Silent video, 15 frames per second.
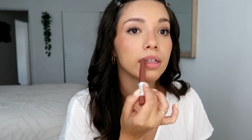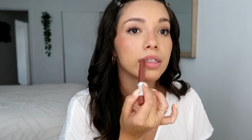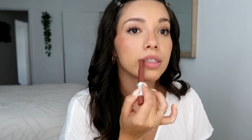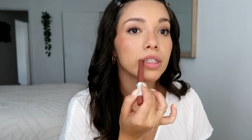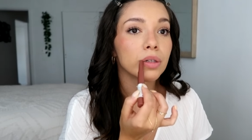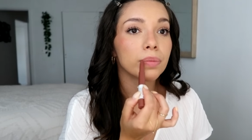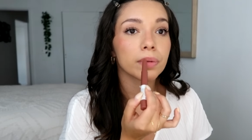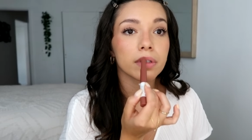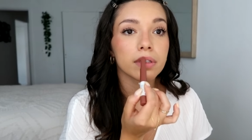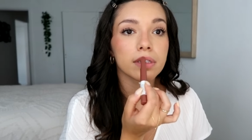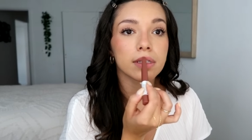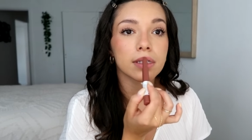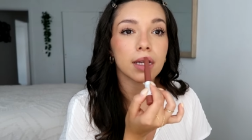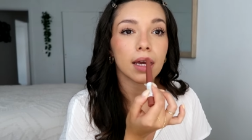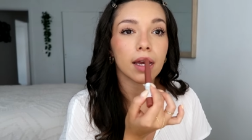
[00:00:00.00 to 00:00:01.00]
Super
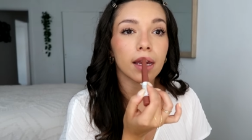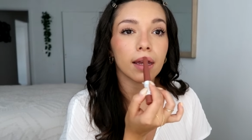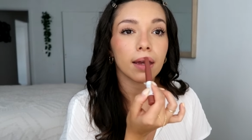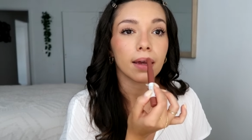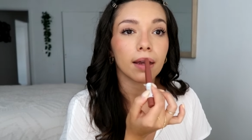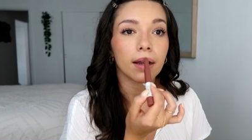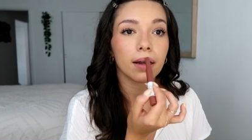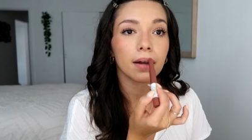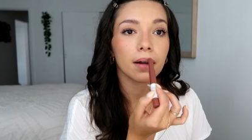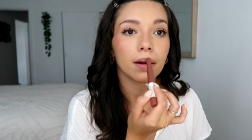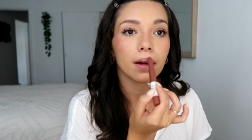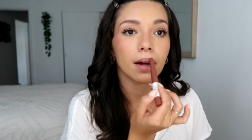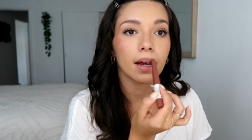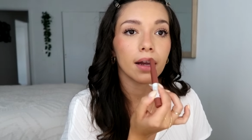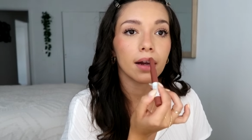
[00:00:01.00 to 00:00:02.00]
Stay Ink
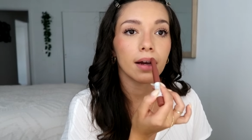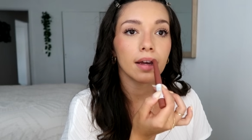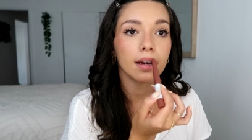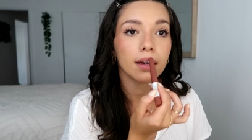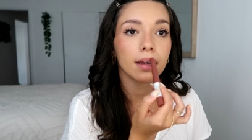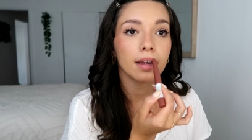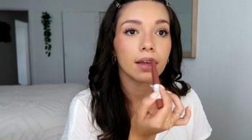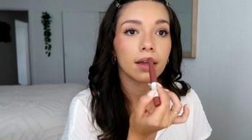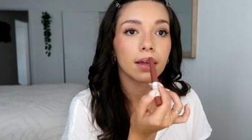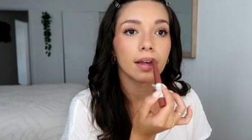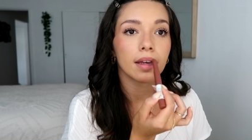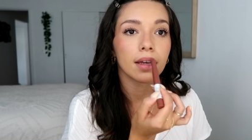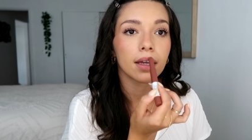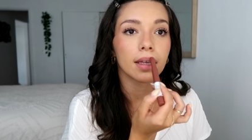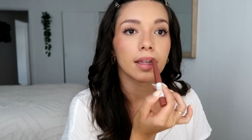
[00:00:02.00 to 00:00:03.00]
Crayon
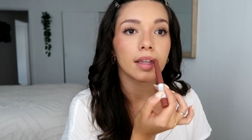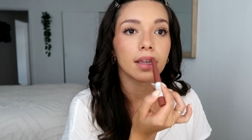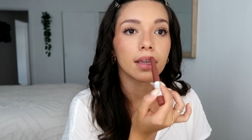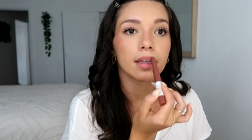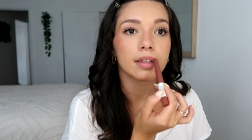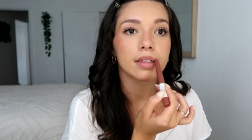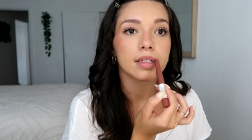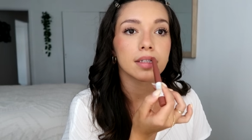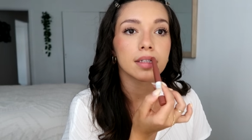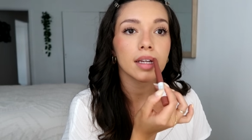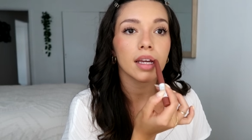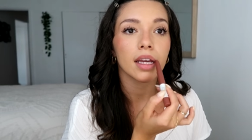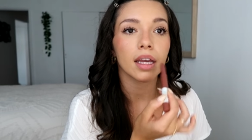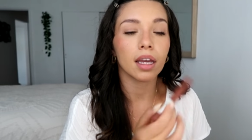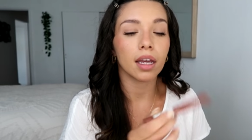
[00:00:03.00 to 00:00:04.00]
in the
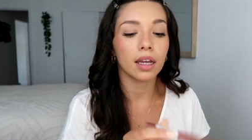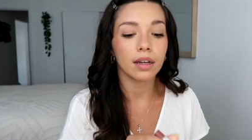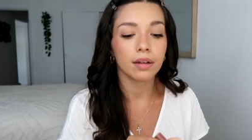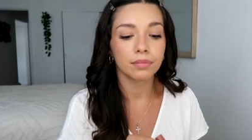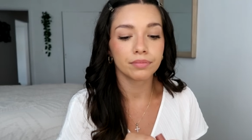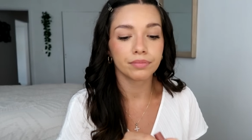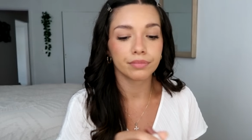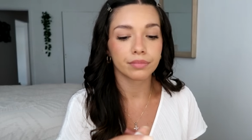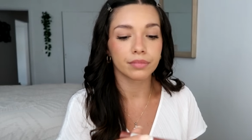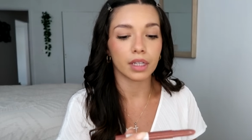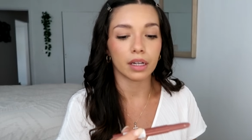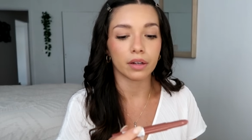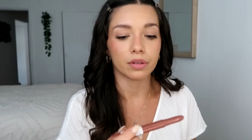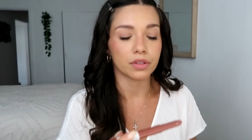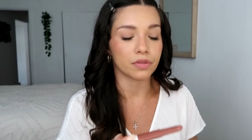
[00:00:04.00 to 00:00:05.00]
shade,
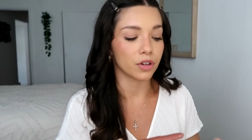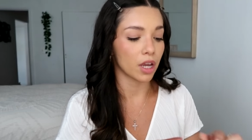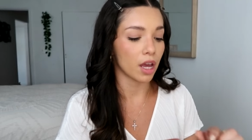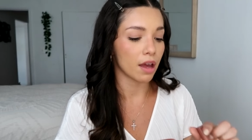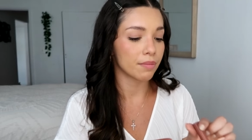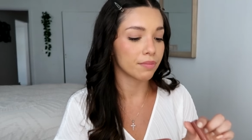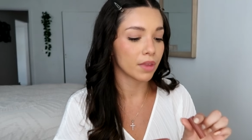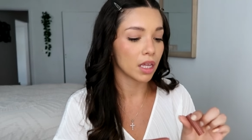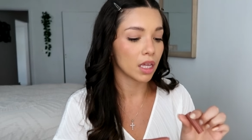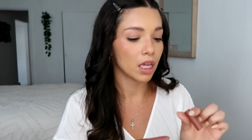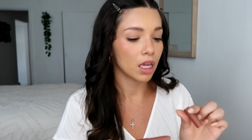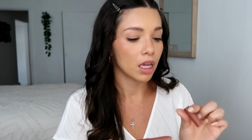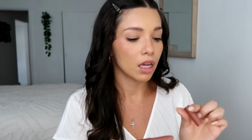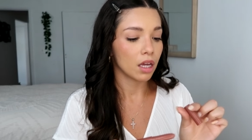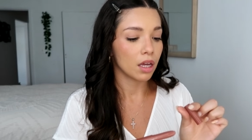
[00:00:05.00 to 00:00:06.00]
I always forget,
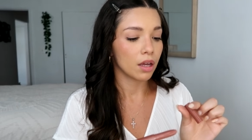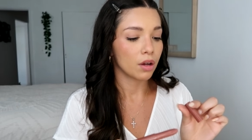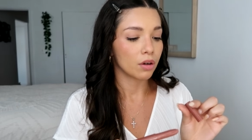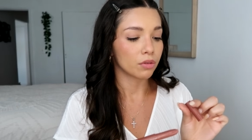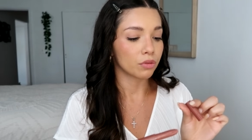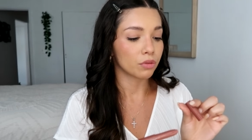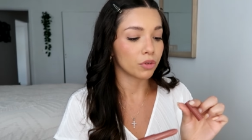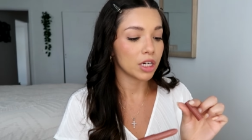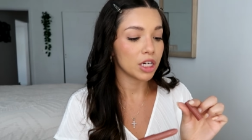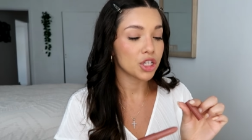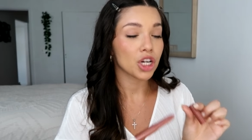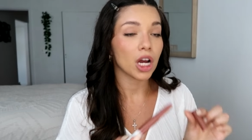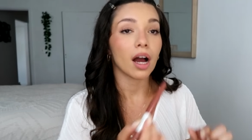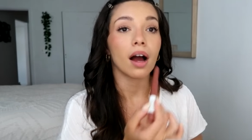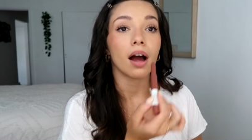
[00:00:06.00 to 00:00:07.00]

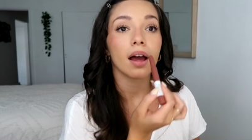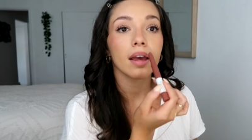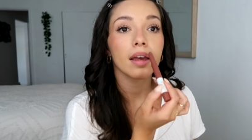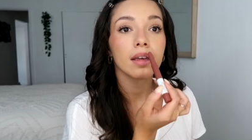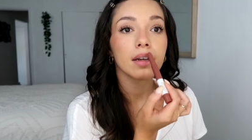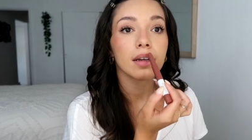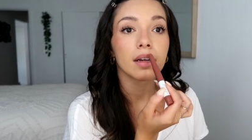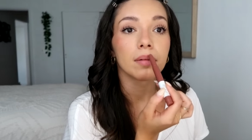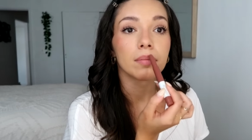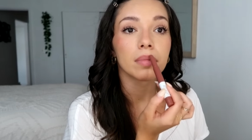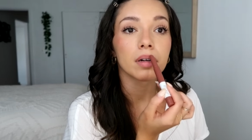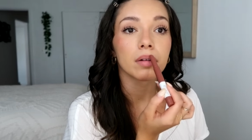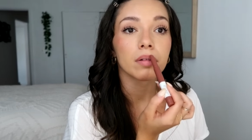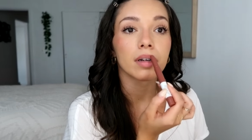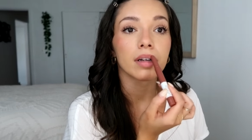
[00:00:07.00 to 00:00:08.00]
Reach High
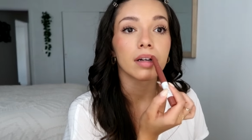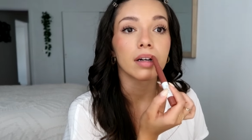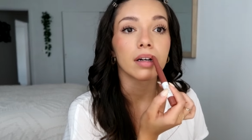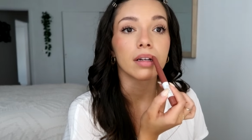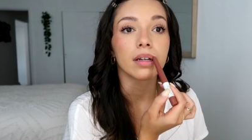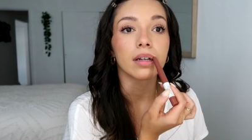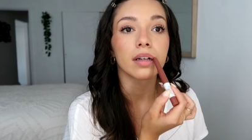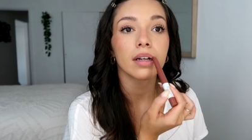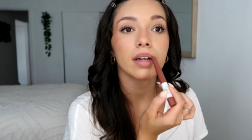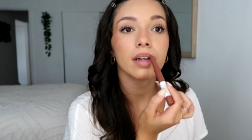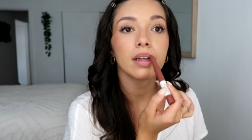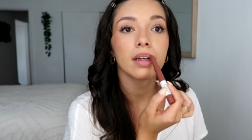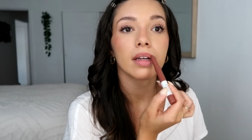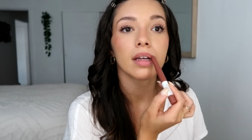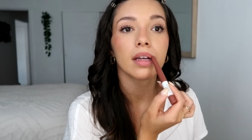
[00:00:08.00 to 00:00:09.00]
number
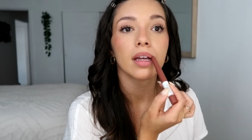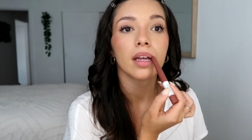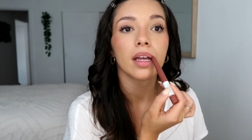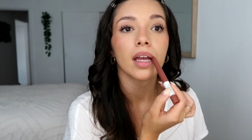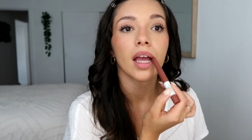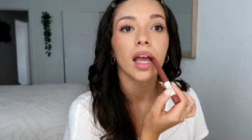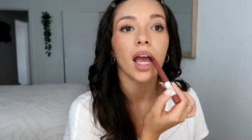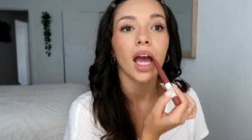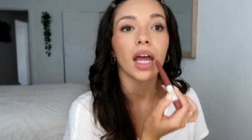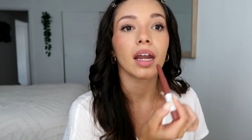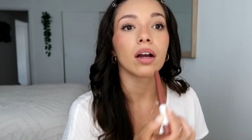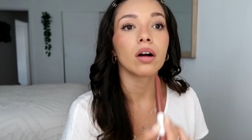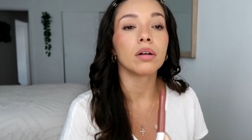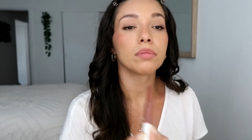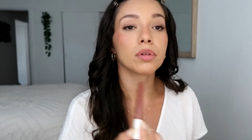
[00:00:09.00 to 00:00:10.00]
100, and
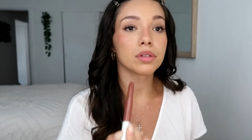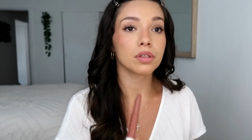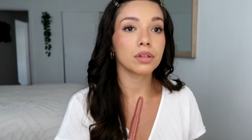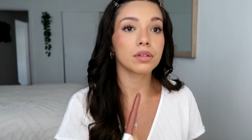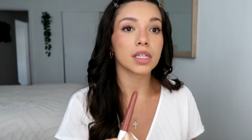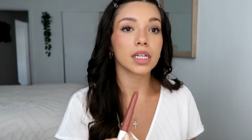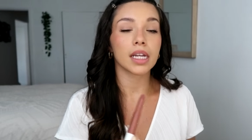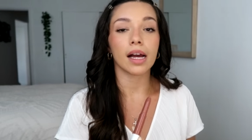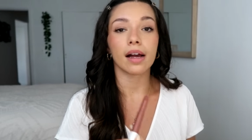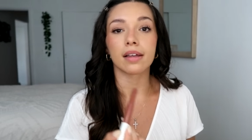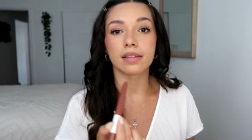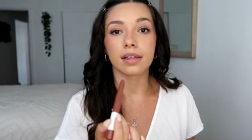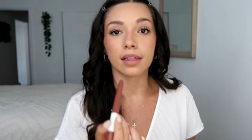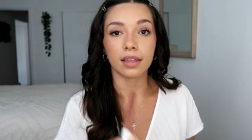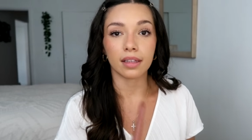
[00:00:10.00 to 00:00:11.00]
I almost use it
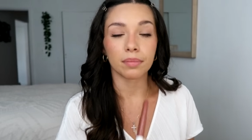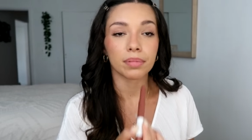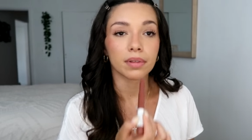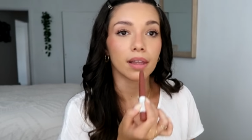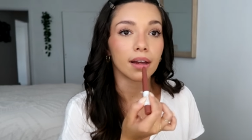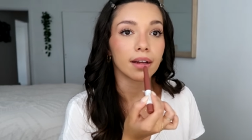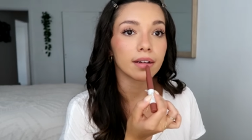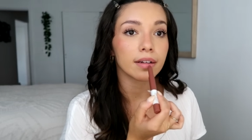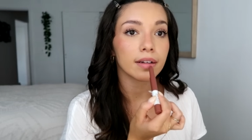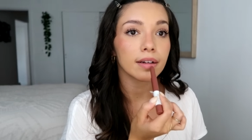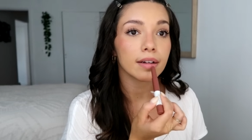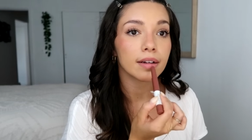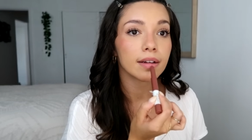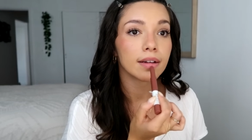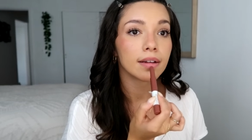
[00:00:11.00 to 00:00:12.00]
as a lip
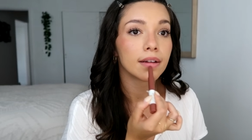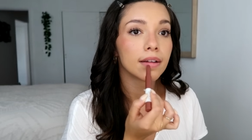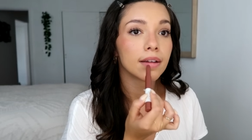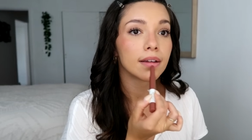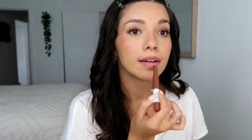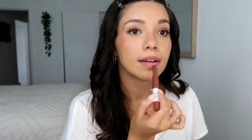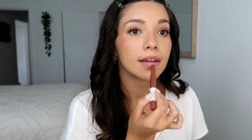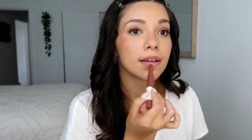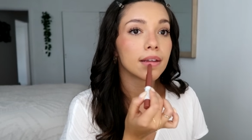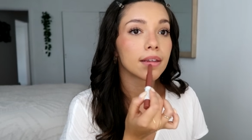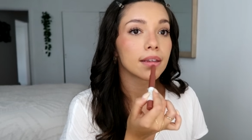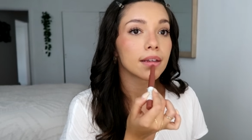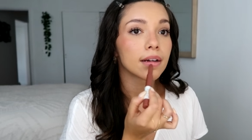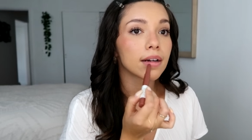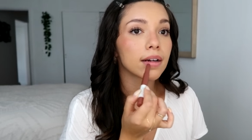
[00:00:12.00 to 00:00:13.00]
liner.
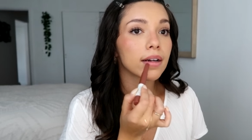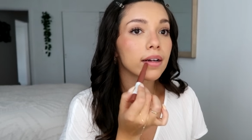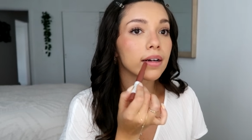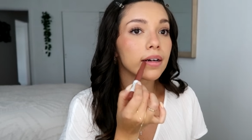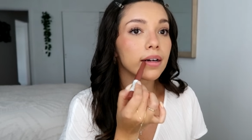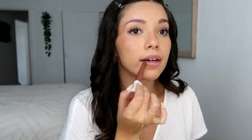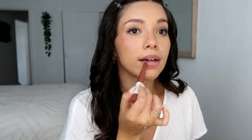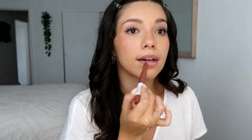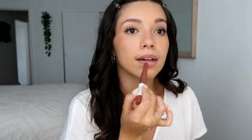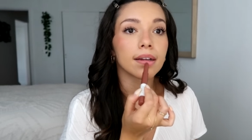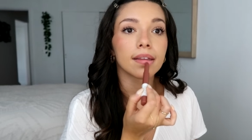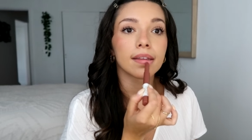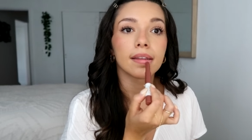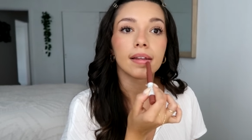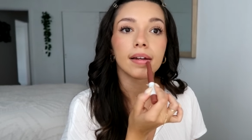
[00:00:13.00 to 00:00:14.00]
So I'm gonna go ahead
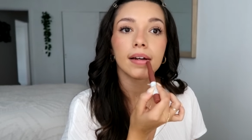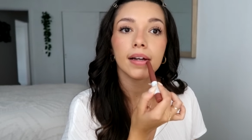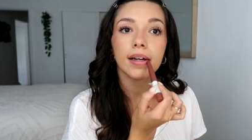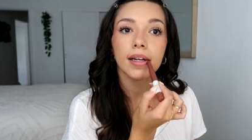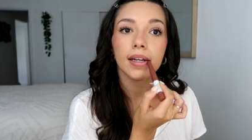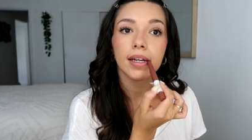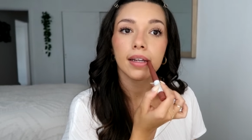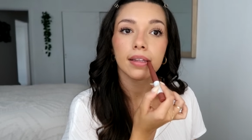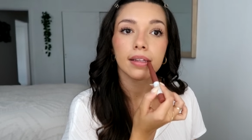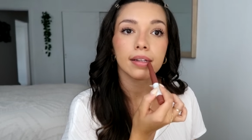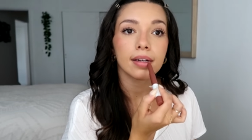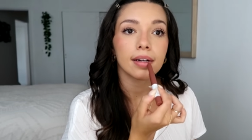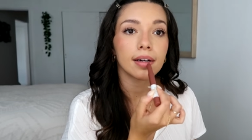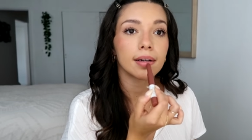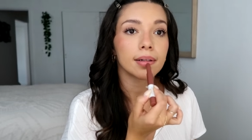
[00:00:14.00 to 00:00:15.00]
and line the
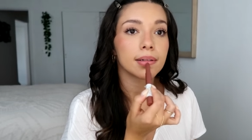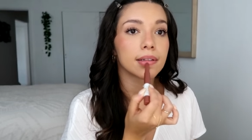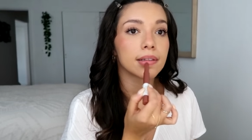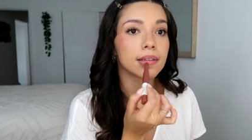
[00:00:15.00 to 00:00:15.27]
top